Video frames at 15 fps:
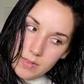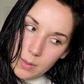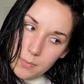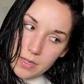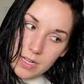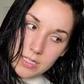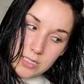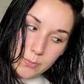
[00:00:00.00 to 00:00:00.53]

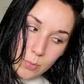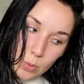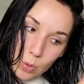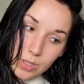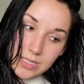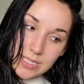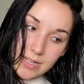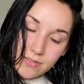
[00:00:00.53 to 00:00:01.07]
Because the
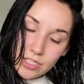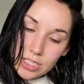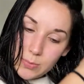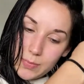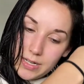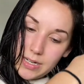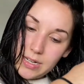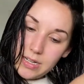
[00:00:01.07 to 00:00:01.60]
pores have just
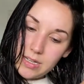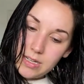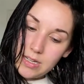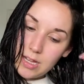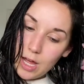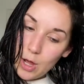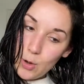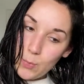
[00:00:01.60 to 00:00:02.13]
been
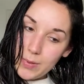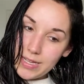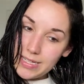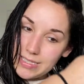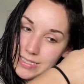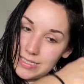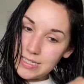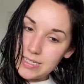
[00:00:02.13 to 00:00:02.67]

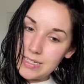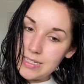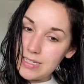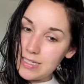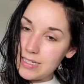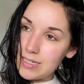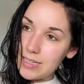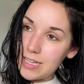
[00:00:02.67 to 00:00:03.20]
opened,
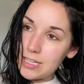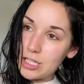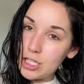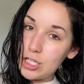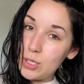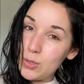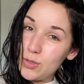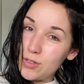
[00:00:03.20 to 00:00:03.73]
like the
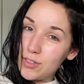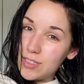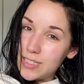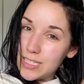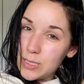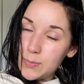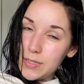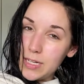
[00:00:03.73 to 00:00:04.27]
cuticle
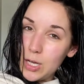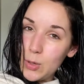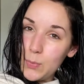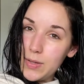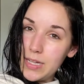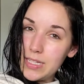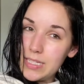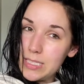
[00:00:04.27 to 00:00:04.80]
has been
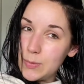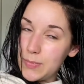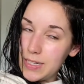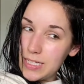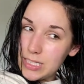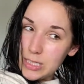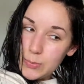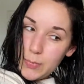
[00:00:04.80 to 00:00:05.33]
opened, it's been
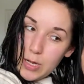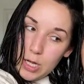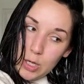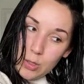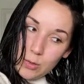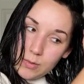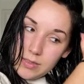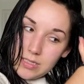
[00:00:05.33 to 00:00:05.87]

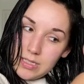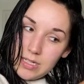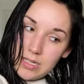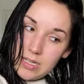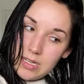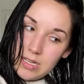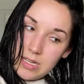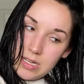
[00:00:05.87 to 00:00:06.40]
exposed.
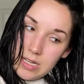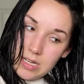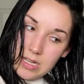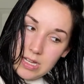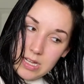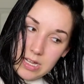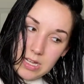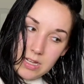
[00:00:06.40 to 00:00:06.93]

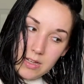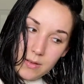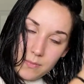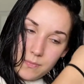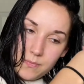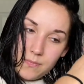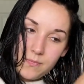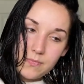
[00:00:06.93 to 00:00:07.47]

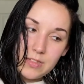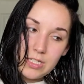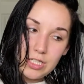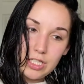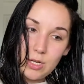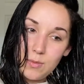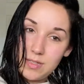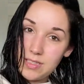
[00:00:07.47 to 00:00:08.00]

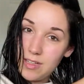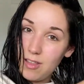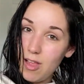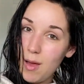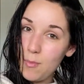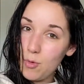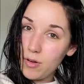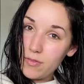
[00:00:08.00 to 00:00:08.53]
So it's a
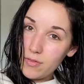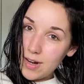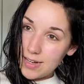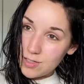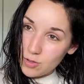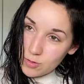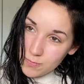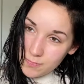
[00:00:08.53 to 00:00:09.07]
lot more
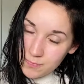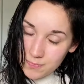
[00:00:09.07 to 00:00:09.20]
fragile.